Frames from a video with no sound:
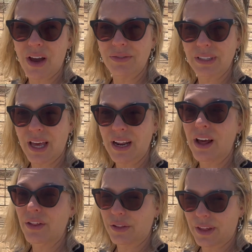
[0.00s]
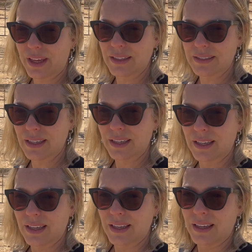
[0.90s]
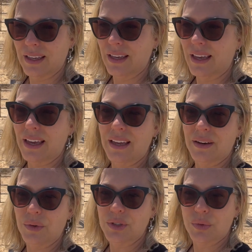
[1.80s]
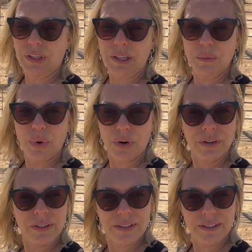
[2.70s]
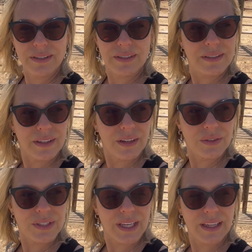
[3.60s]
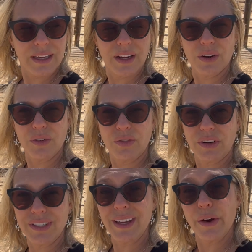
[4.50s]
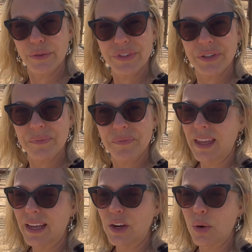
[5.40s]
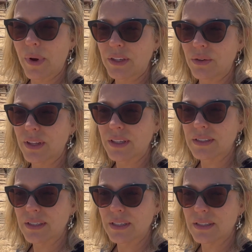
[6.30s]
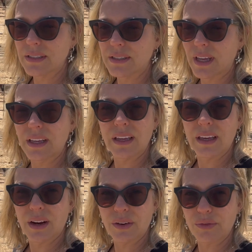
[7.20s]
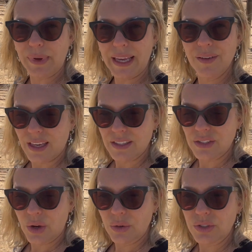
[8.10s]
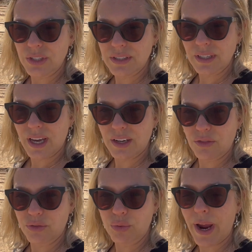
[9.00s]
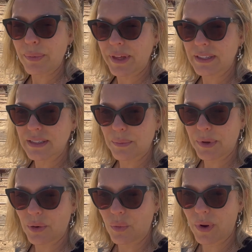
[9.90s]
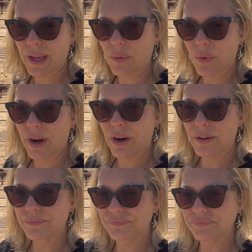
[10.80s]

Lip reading: off a lot of other things. And what's really important is, taking care of ourselves. And I know by doing this, it is taking care of me. So just to kind of wrap things up in a way where